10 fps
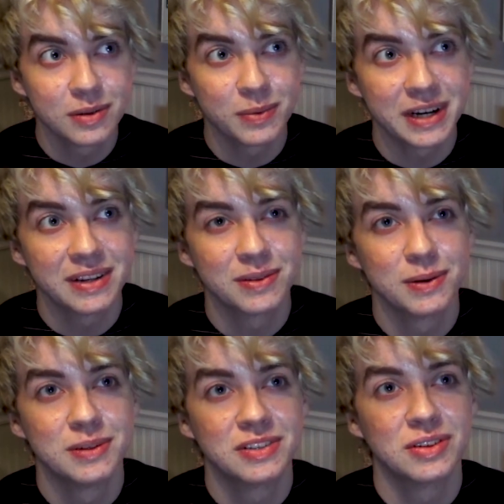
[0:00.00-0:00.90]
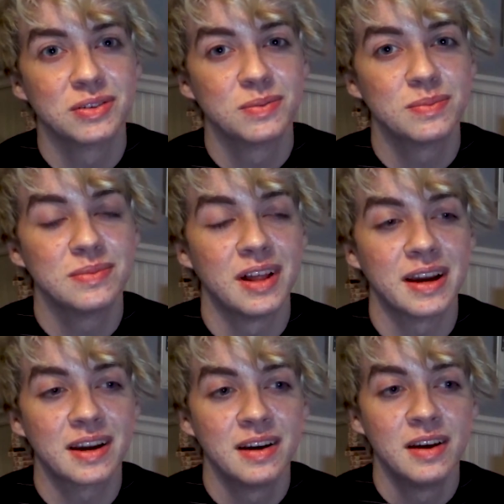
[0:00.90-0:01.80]
of the way through it's gonna
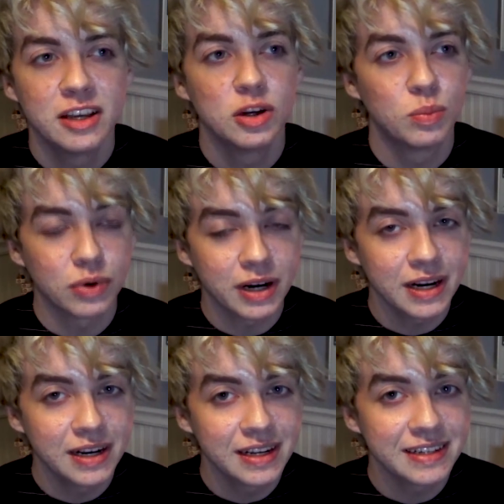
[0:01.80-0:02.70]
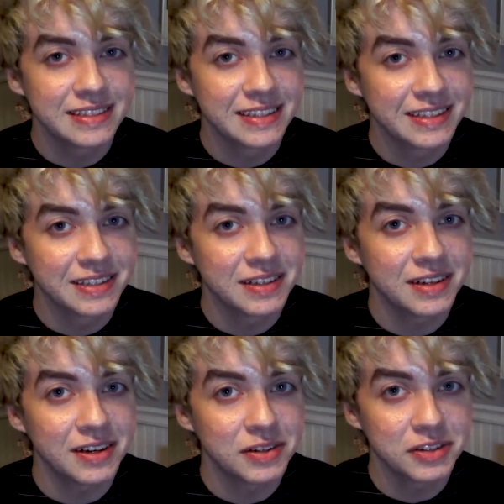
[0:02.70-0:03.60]
like your brain isn't
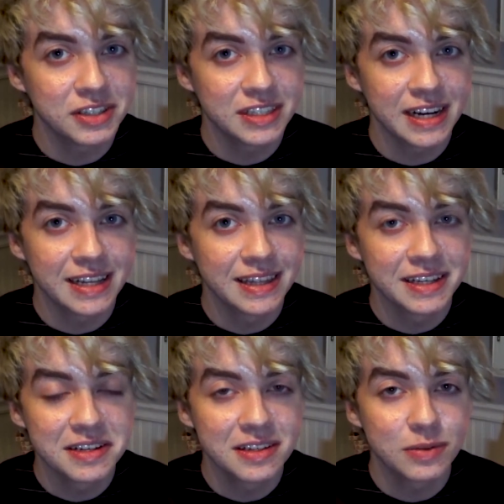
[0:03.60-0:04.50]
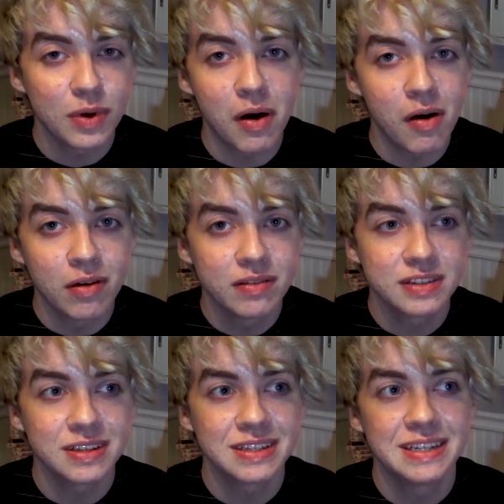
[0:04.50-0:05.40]
gonna understand things as well all of a
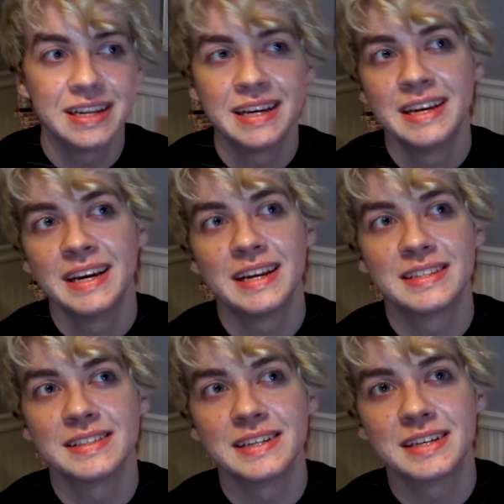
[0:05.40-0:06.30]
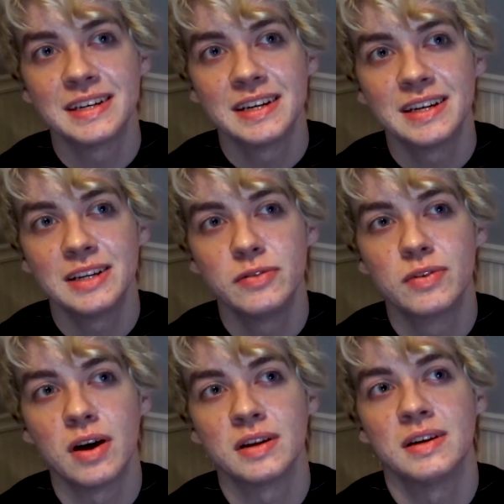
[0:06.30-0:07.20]
sudden it's like you've
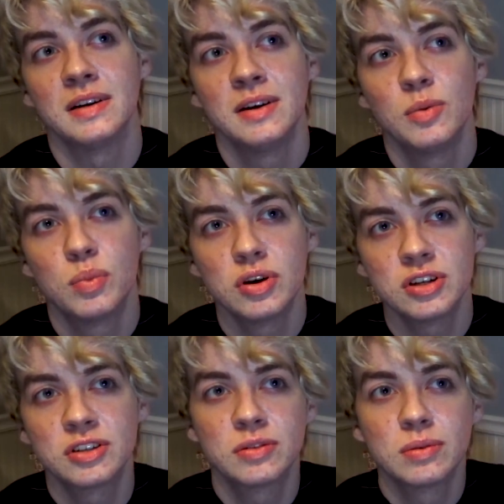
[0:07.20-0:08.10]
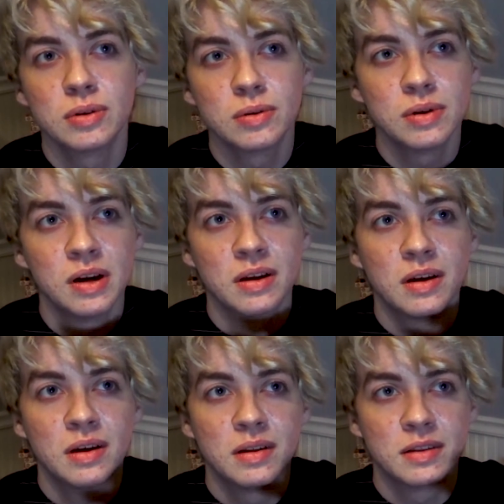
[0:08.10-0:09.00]
gotta push through
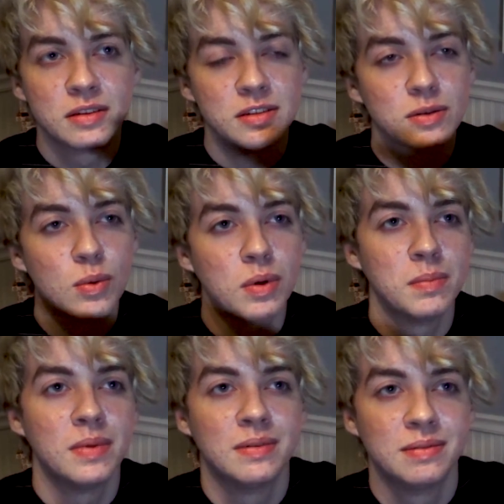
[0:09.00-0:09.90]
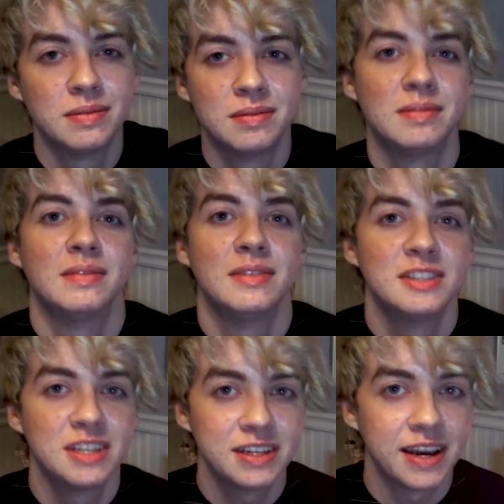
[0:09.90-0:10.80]
the storm
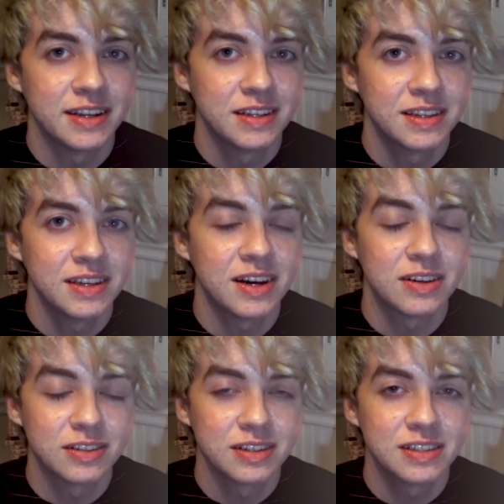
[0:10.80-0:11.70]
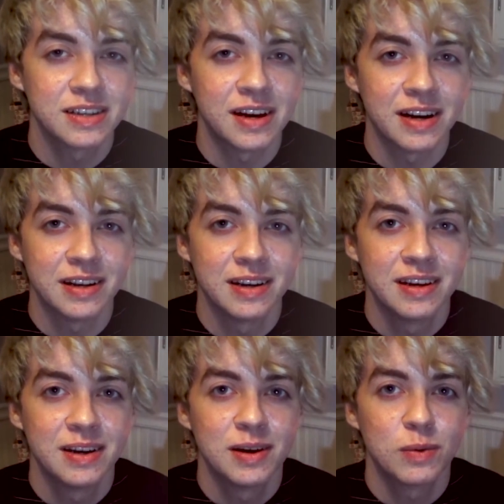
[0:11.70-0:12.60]
to get to the other side
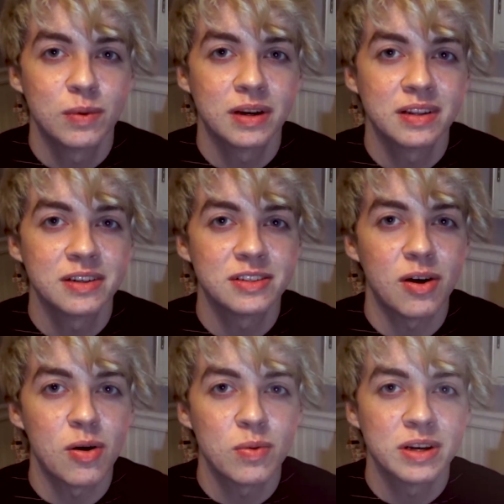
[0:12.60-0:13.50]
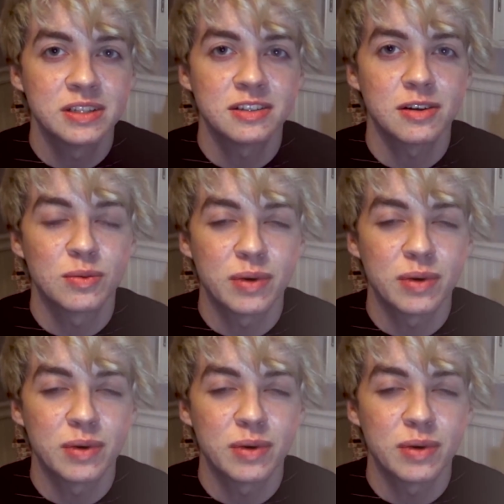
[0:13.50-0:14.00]
where there's always a